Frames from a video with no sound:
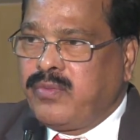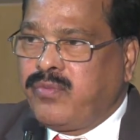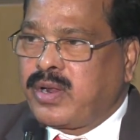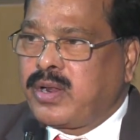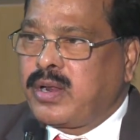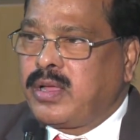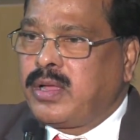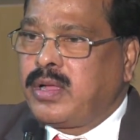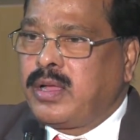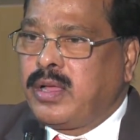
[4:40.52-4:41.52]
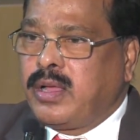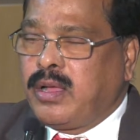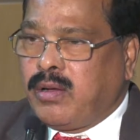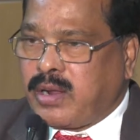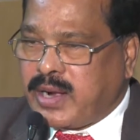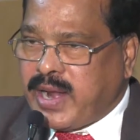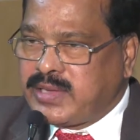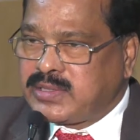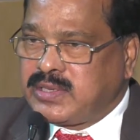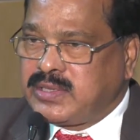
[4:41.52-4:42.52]
for uh,
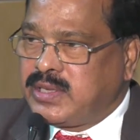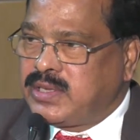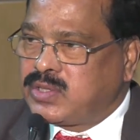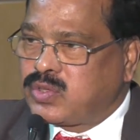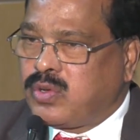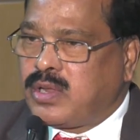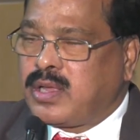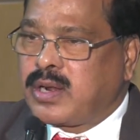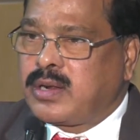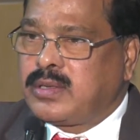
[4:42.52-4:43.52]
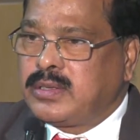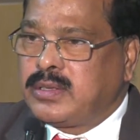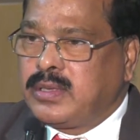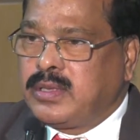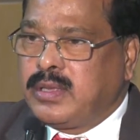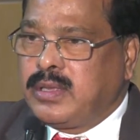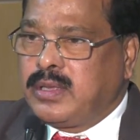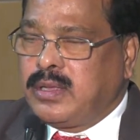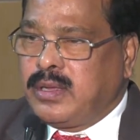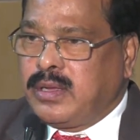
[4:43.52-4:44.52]
organizing the solar,
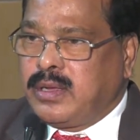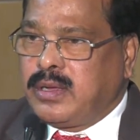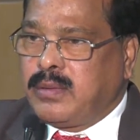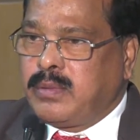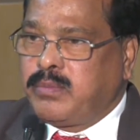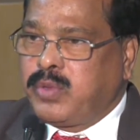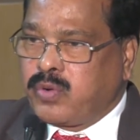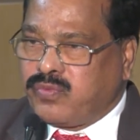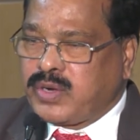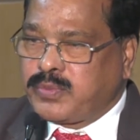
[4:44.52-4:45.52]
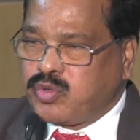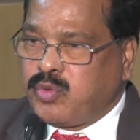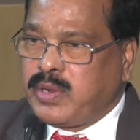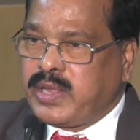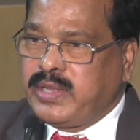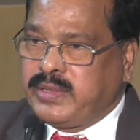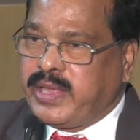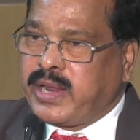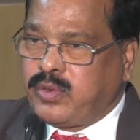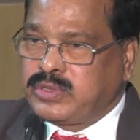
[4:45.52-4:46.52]
uh, uh, rooftop solar in
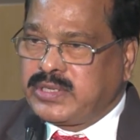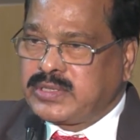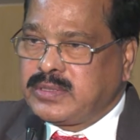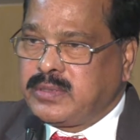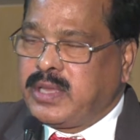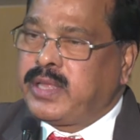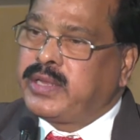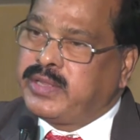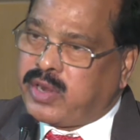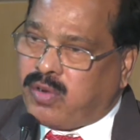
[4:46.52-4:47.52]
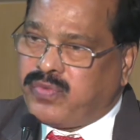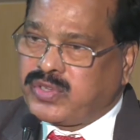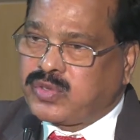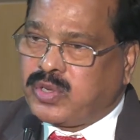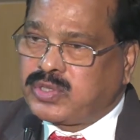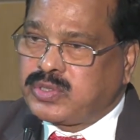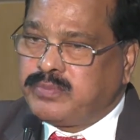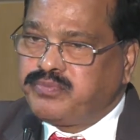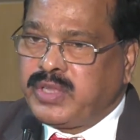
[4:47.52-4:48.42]
their houses and in their offices also.